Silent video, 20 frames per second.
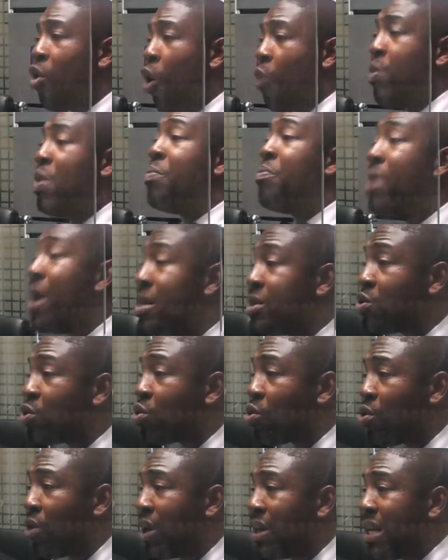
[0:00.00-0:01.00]
Obi
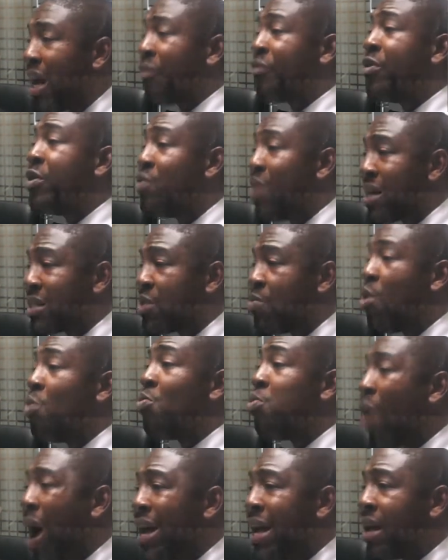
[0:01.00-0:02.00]
mensuno ya fi ya
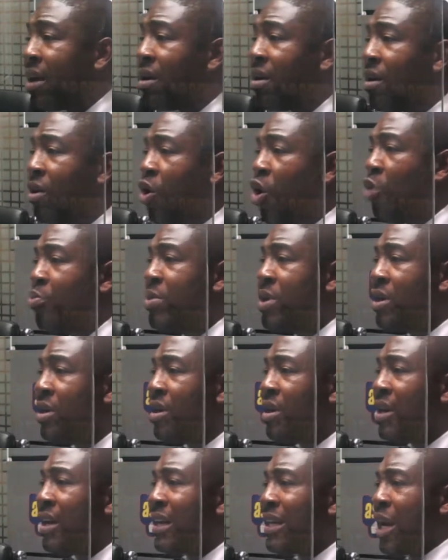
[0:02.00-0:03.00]
simon buaye Obi.
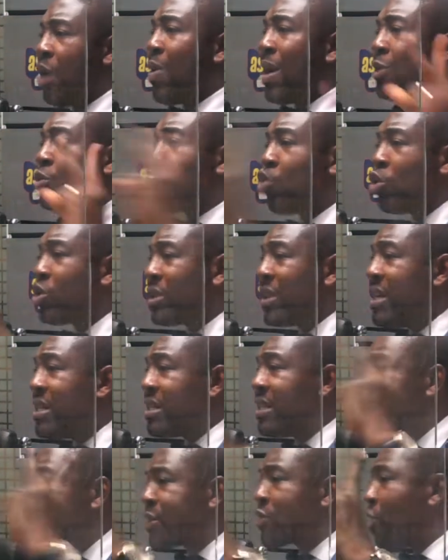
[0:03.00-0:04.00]
There were two
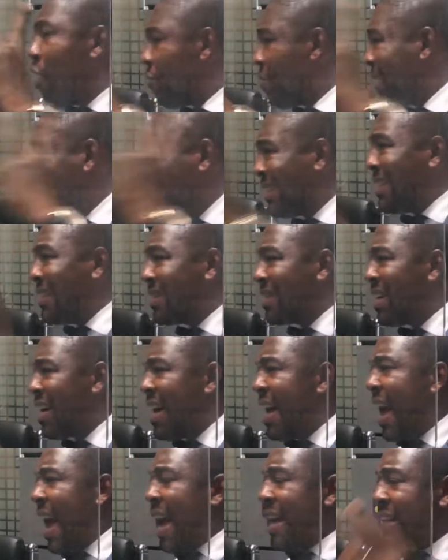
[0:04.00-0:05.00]
things this government did,
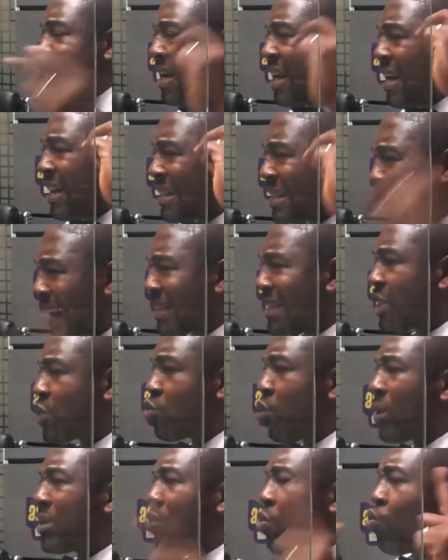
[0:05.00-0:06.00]
and that
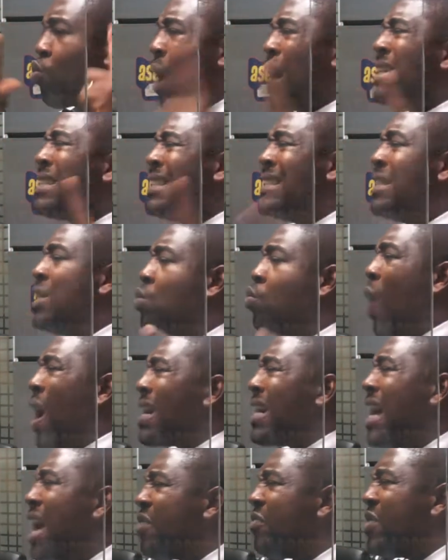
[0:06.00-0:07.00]
is what
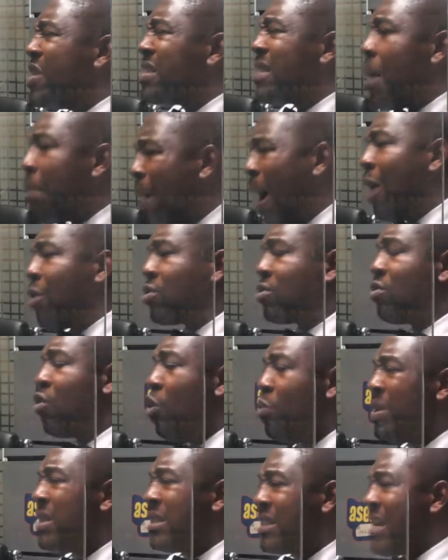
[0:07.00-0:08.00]
1D1F is about.
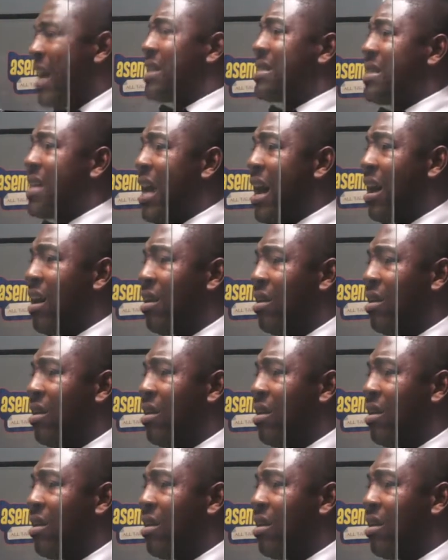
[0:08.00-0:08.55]
Obi nti asia.